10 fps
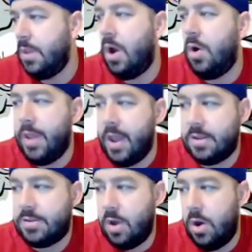oh yeah,
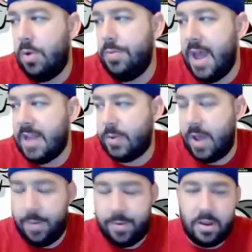so that's what
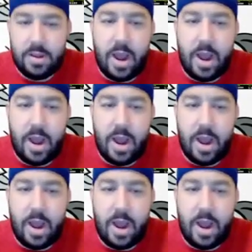happened.